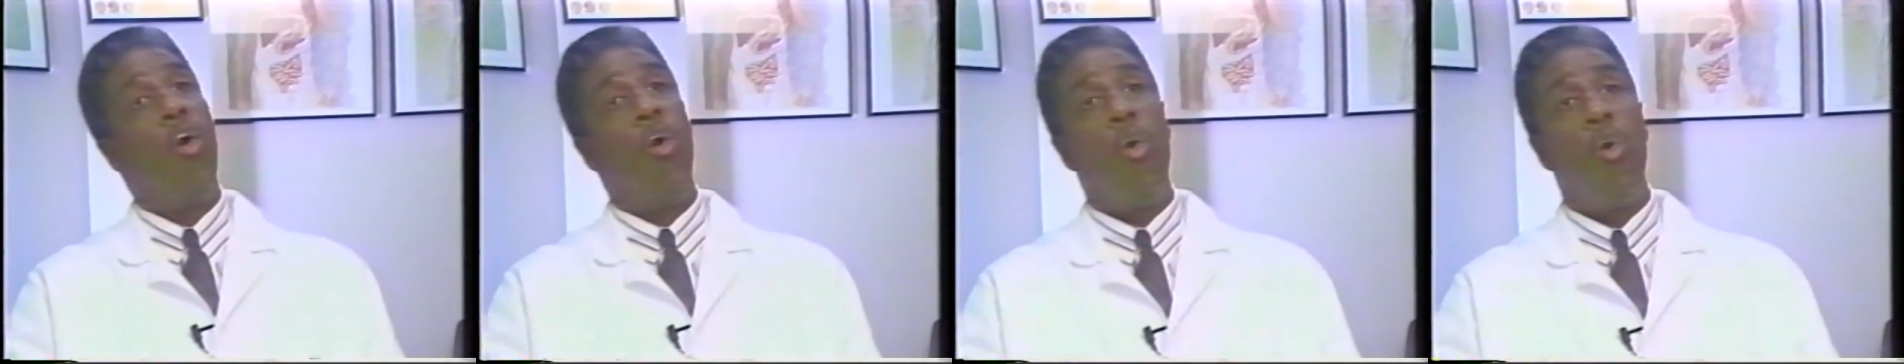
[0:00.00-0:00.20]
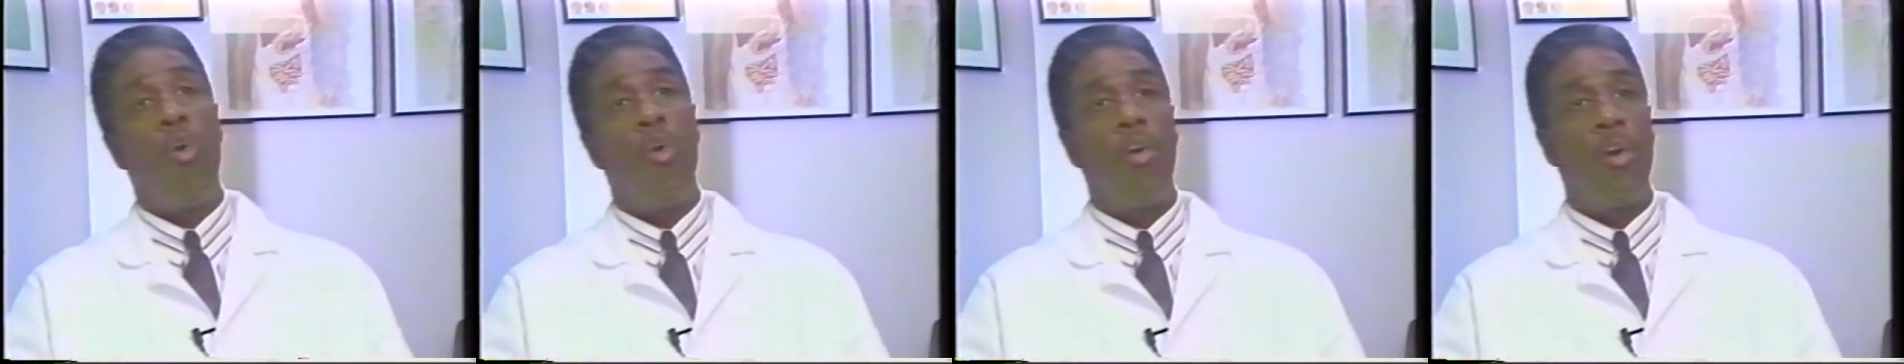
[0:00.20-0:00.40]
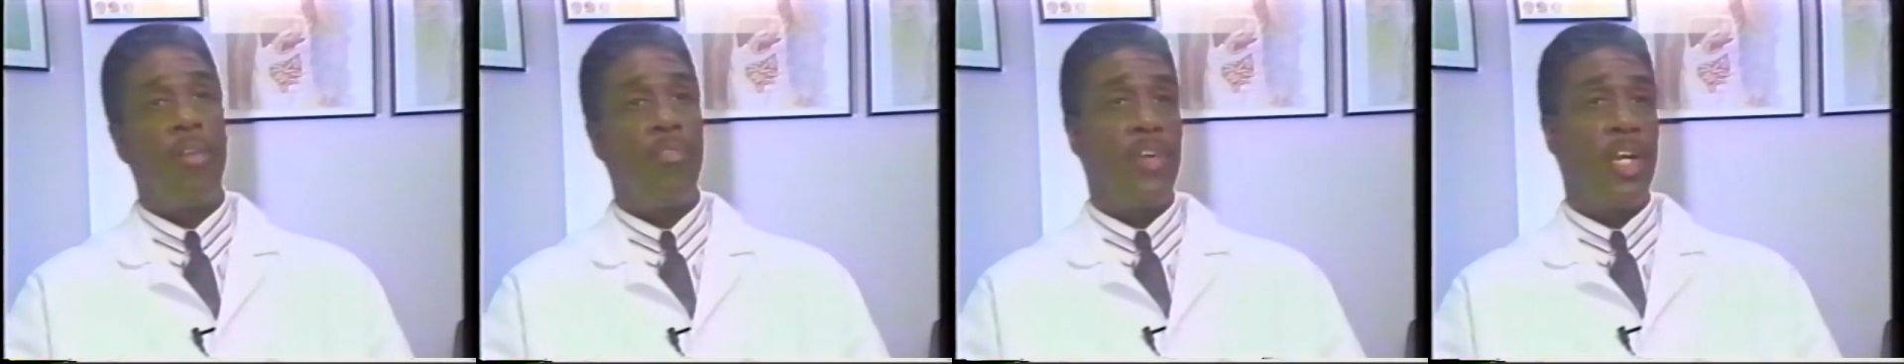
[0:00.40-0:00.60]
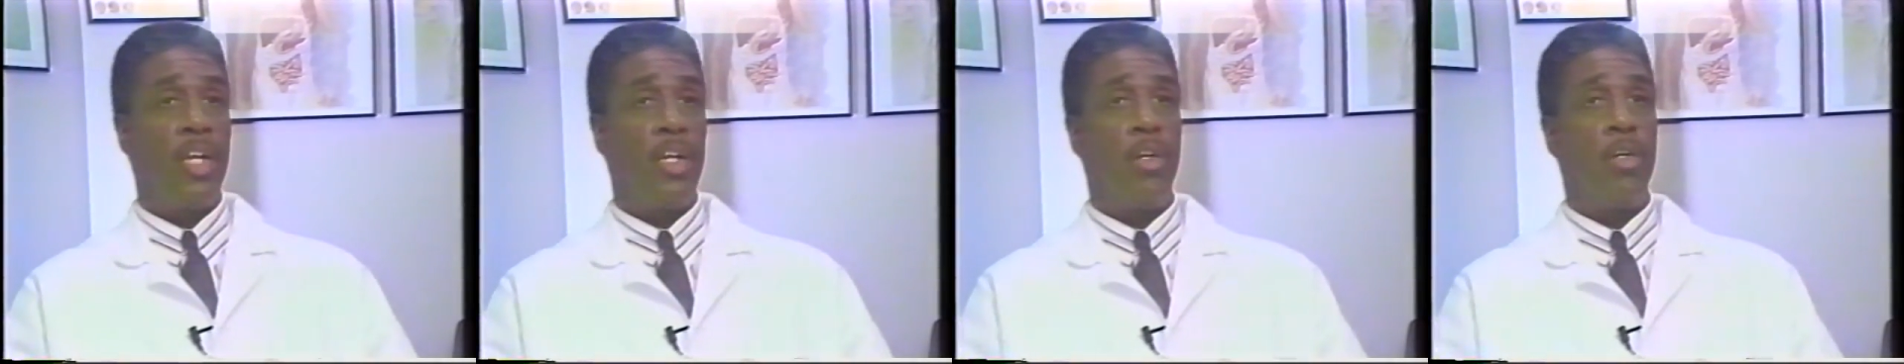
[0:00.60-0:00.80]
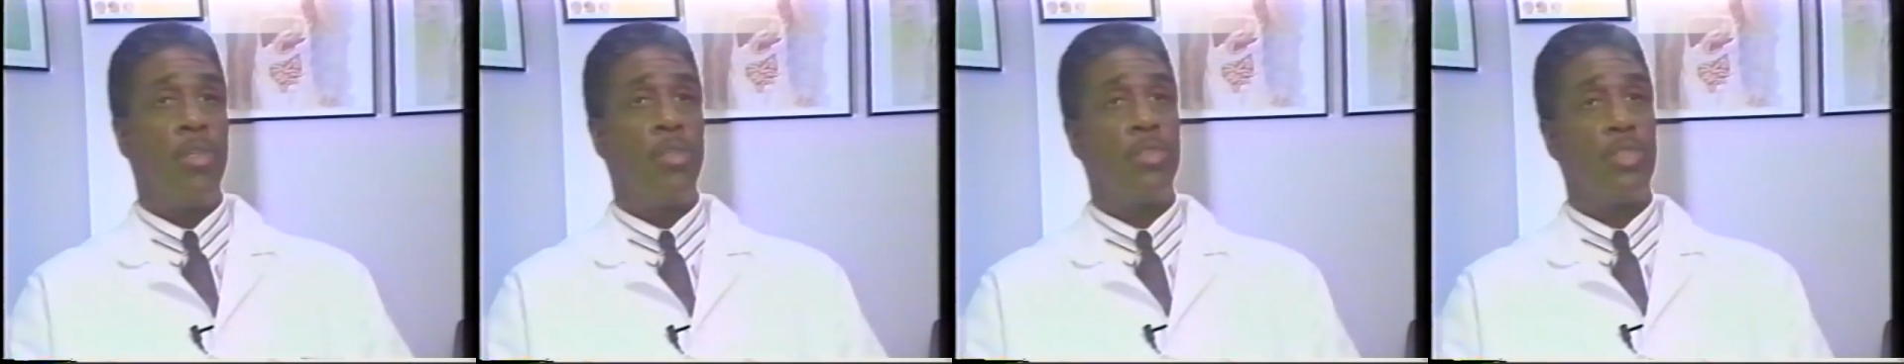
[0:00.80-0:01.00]
Or if they
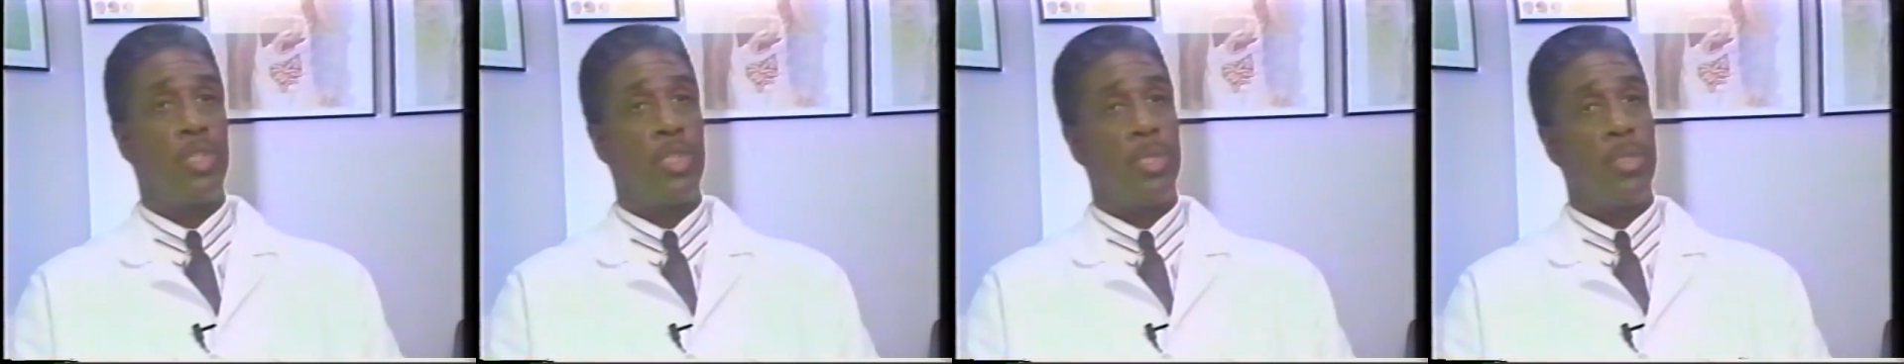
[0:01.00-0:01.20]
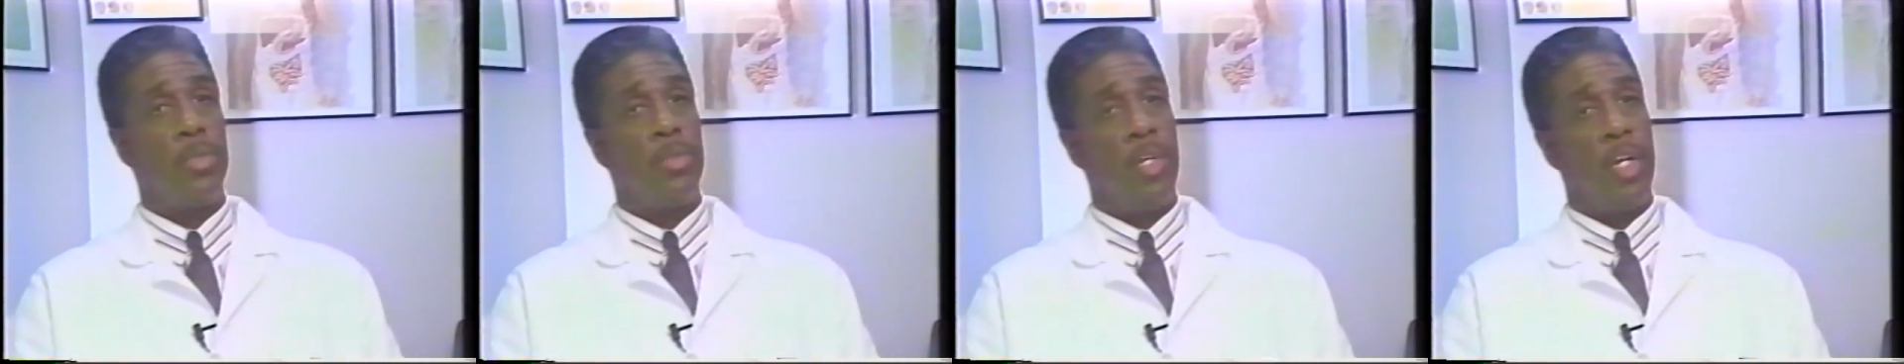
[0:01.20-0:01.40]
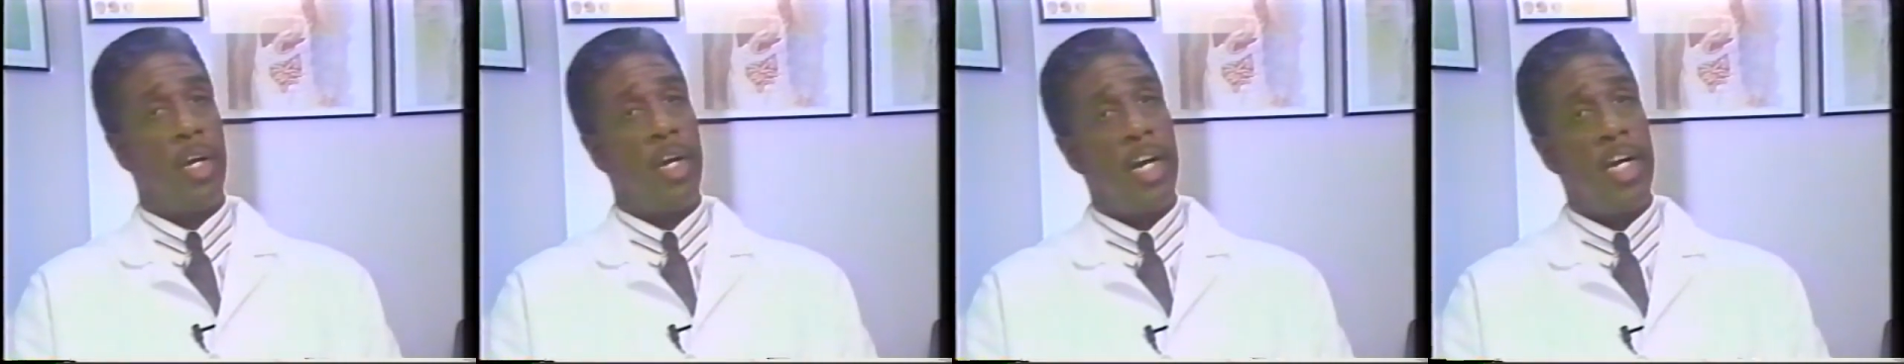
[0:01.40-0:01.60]
go to their